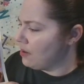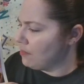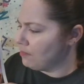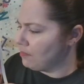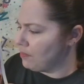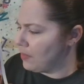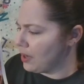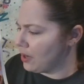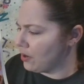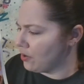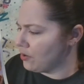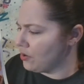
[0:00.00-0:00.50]

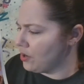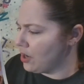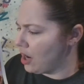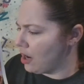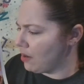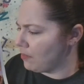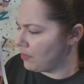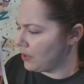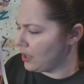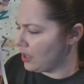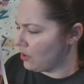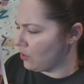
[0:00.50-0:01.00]
"Better
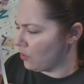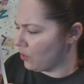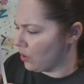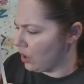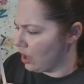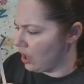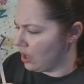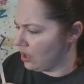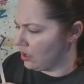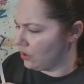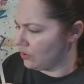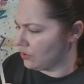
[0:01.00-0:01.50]
not be
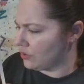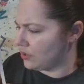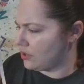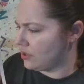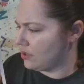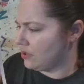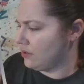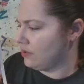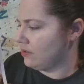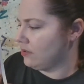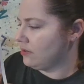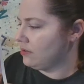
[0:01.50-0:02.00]
or
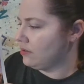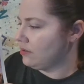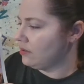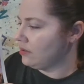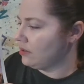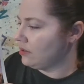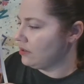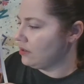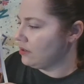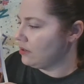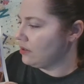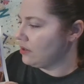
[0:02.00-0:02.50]
else.
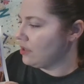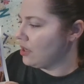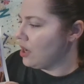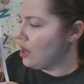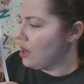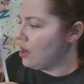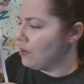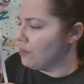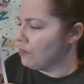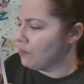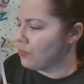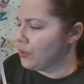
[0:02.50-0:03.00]

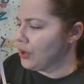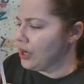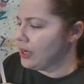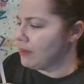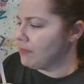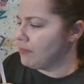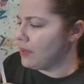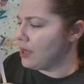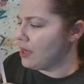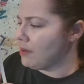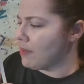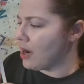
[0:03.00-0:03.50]

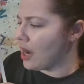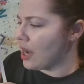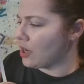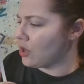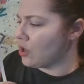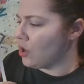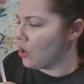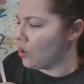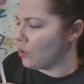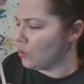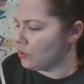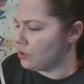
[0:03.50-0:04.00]
Bring me my
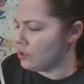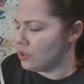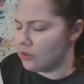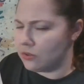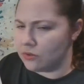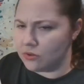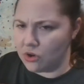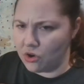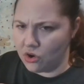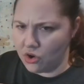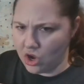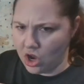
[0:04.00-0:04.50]
gold,
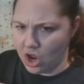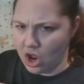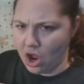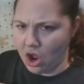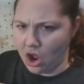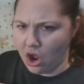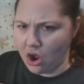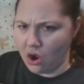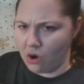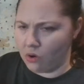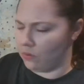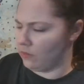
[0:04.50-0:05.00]

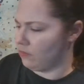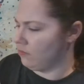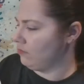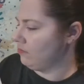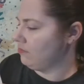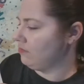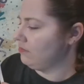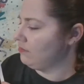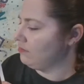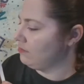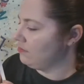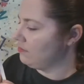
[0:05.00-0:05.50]
now,"
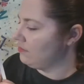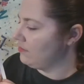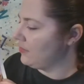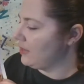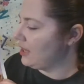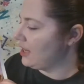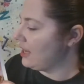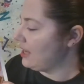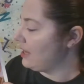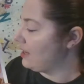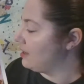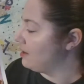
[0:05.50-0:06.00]

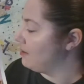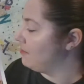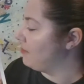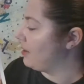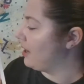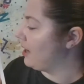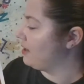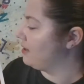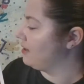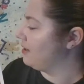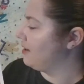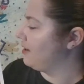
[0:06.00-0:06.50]
he
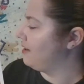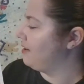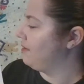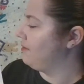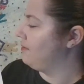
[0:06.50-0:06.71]
commanded.